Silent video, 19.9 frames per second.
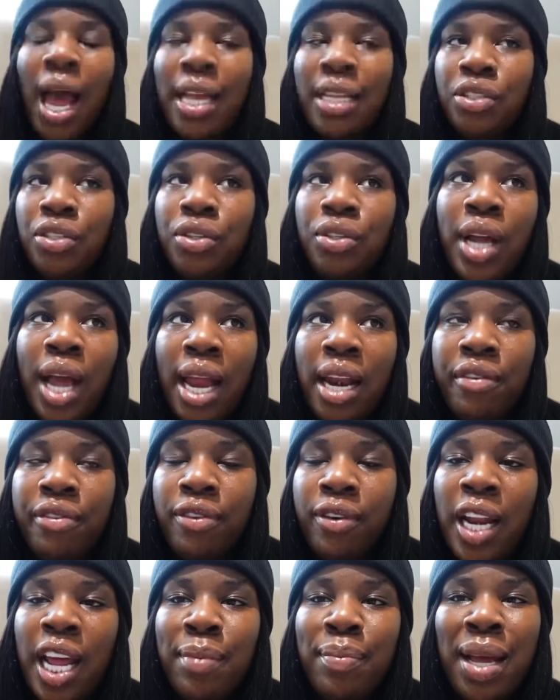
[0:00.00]
I do kind of
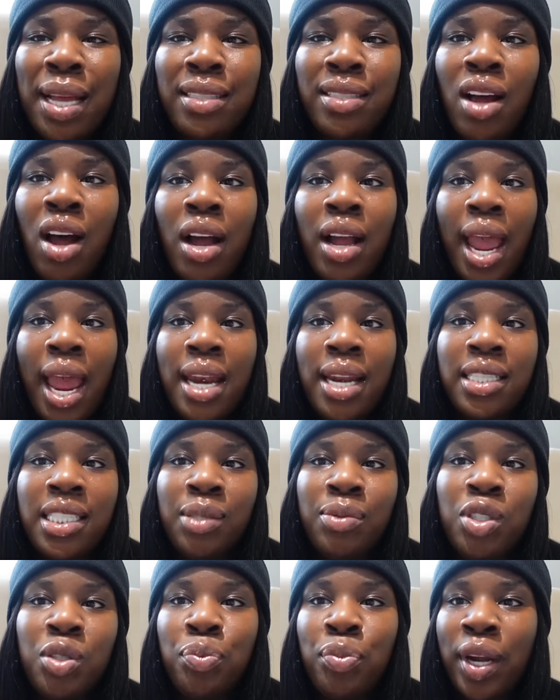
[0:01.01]
feel like my dark energy
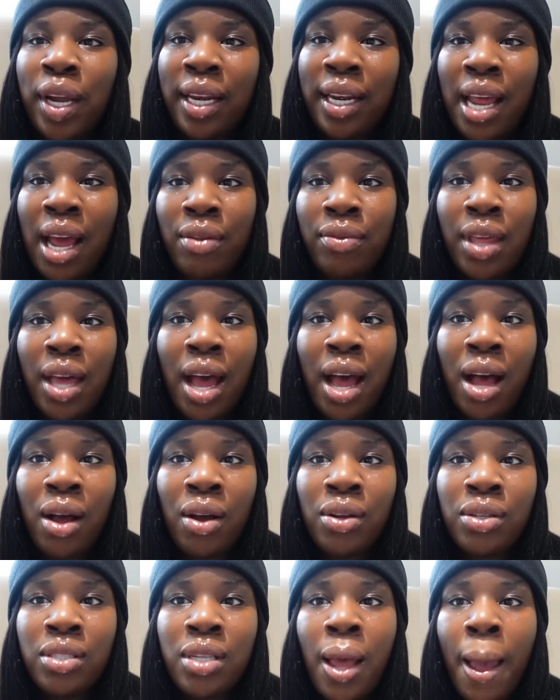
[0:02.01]
was bringing down the
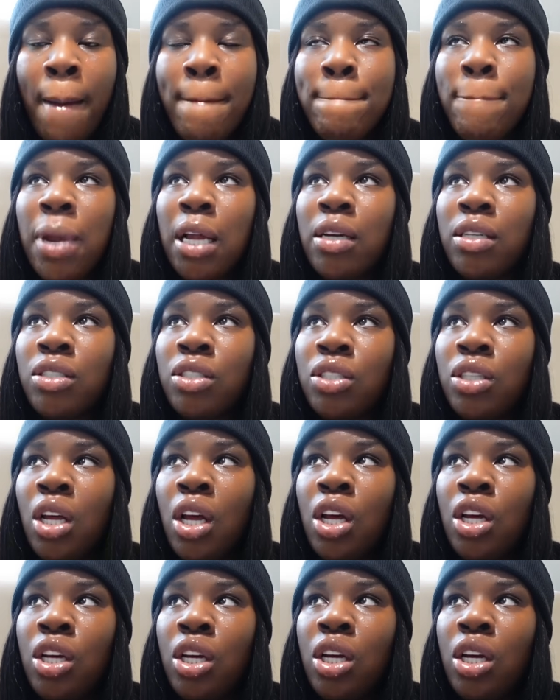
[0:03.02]
house, because
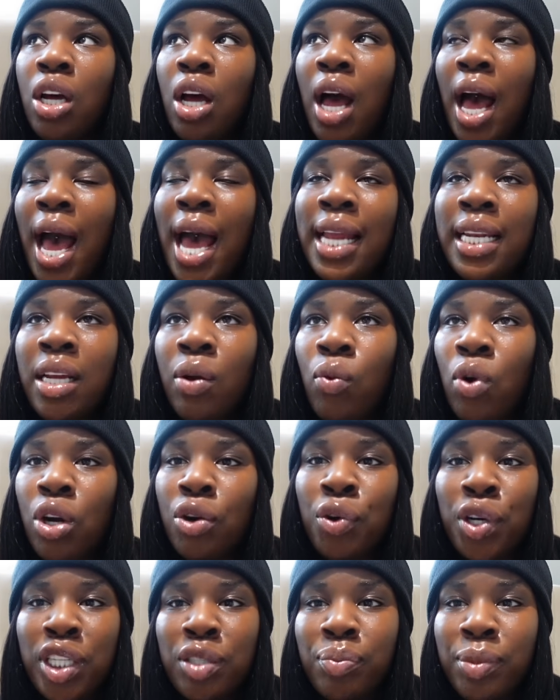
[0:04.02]
I didn't want
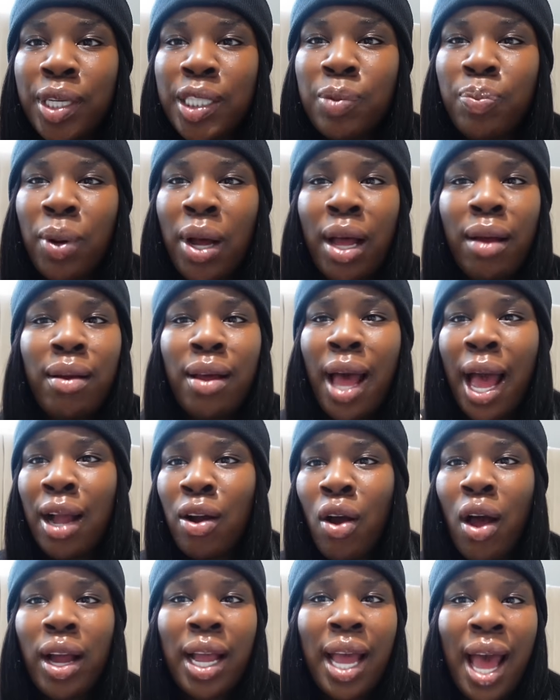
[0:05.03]
Christmas, but I
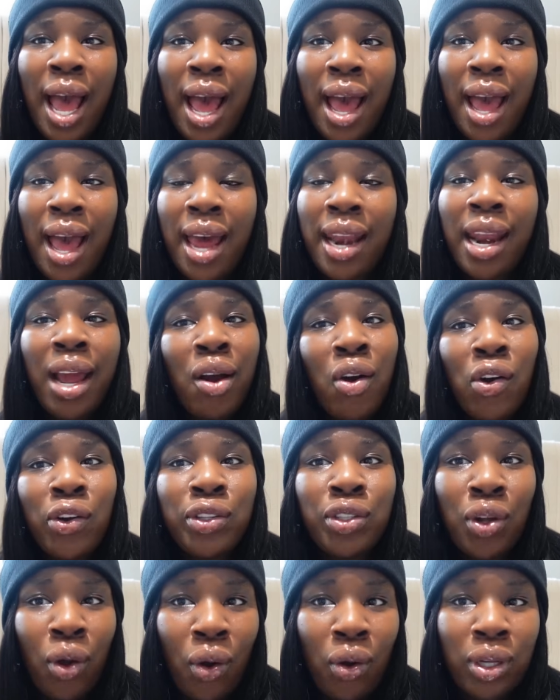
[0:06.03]
got a cat and I got
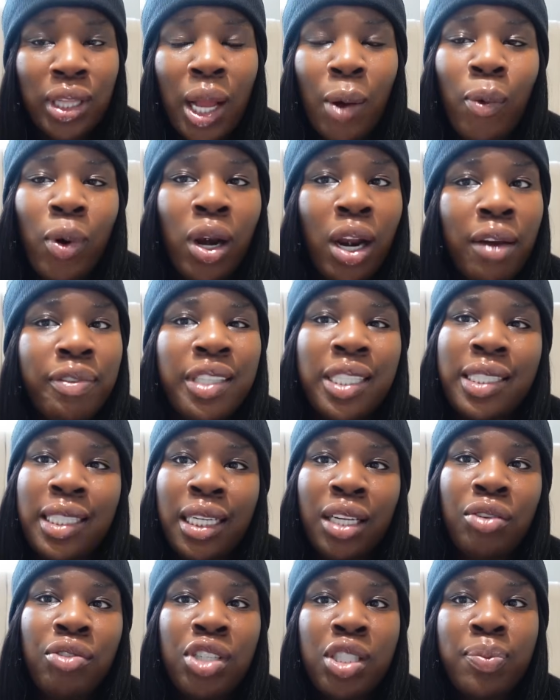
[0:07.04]
a dog that would love to see
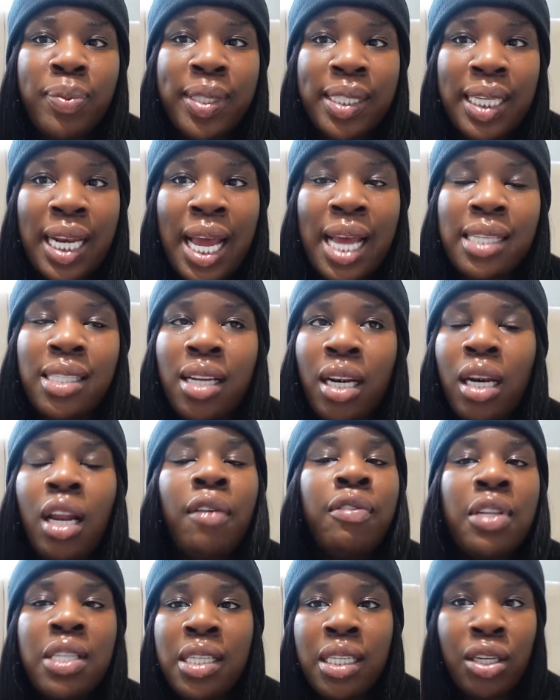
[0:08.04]
the Christmas lights and
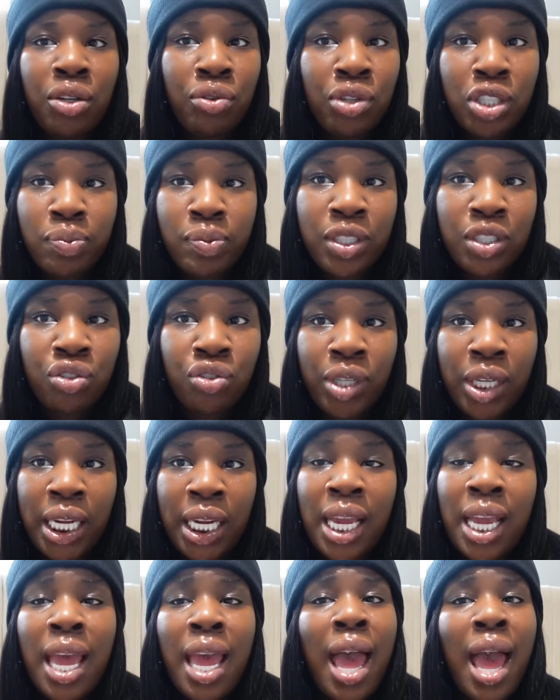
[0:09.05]
love to see the Christmas
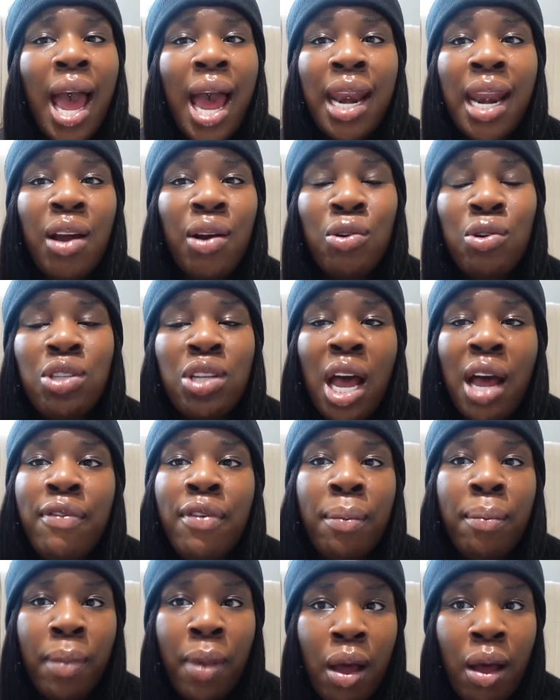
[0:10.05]
tree. And I also have
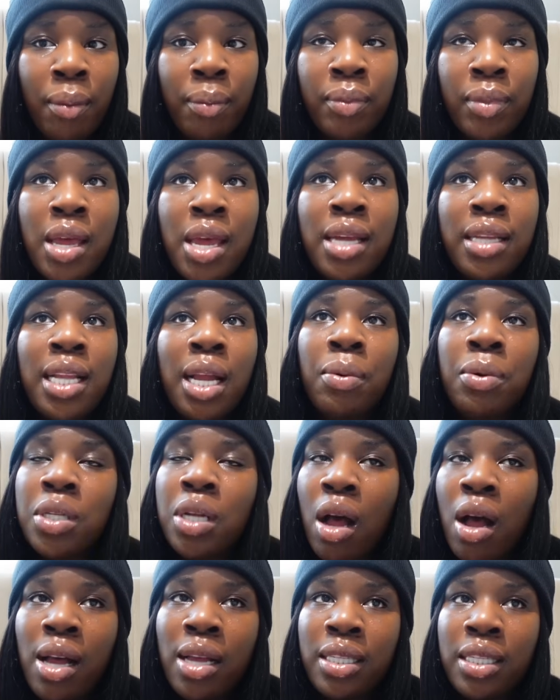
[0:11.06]
a mum that was
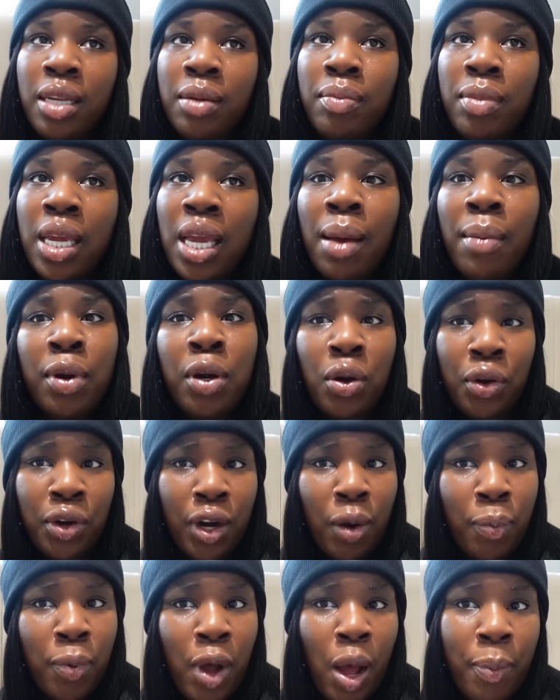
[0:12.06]
asking me, am I not
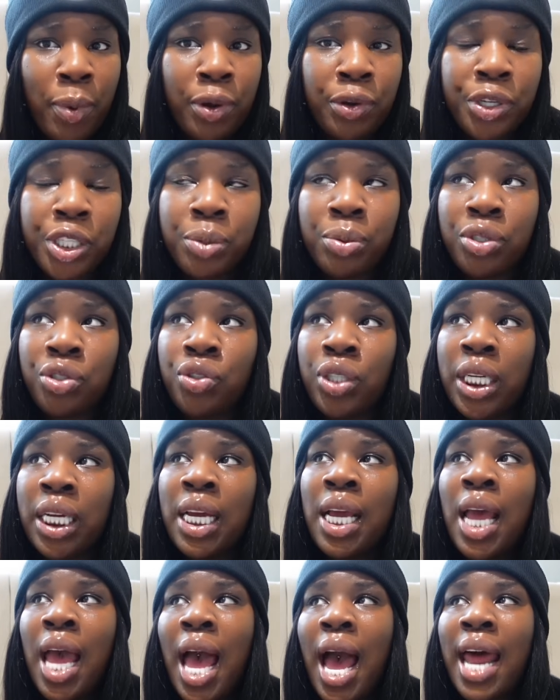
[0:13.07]
going to put up a Christmas tree?
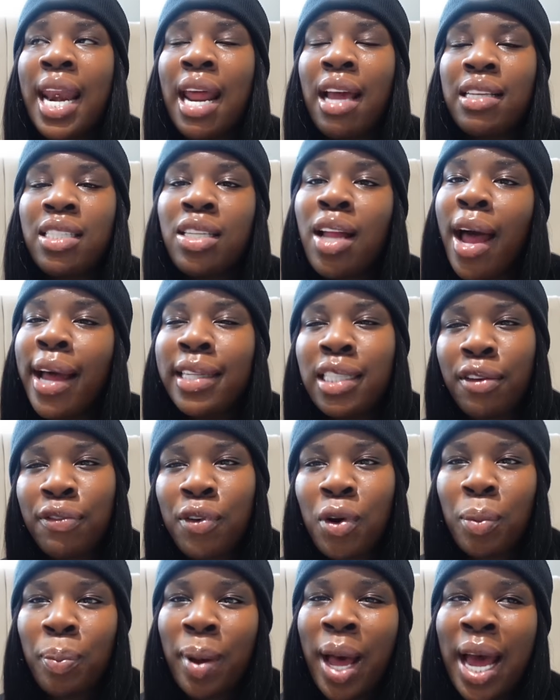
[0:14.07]
And I started to
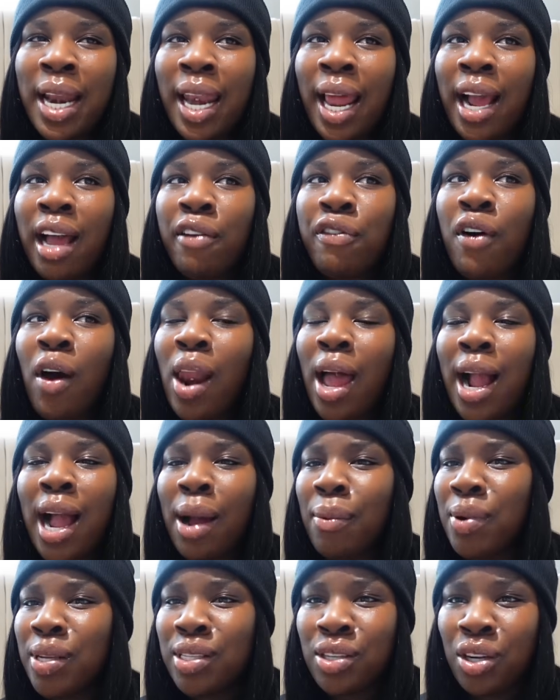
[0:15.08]
feel bad, like I felt like
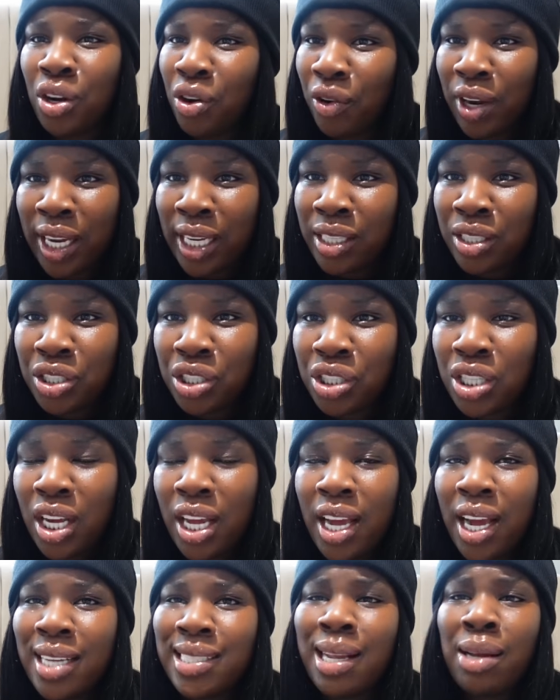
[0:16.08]
I was the Grinch,
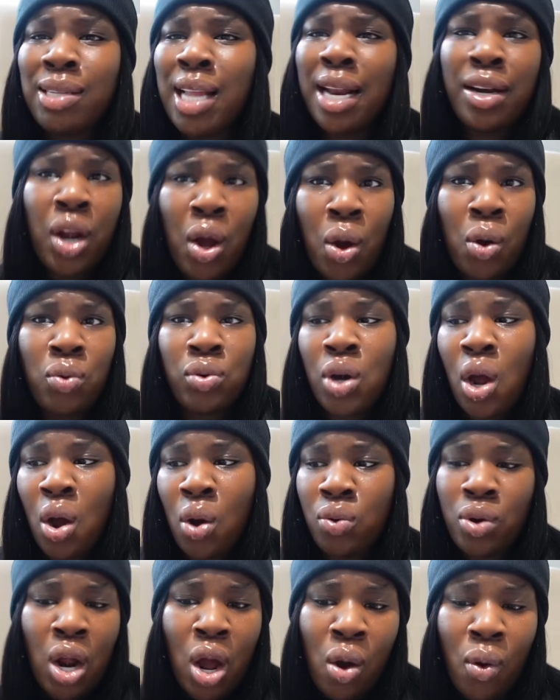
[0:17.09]
because I was like, no,
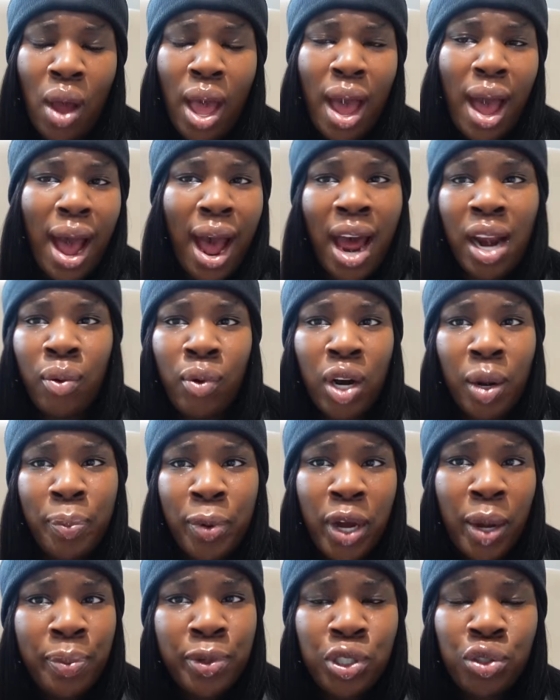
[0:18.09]
I don't want to
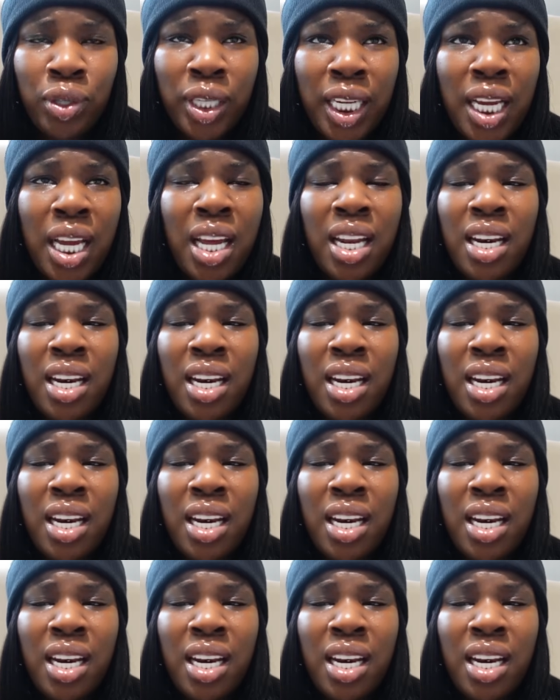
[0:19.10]
put up a tree.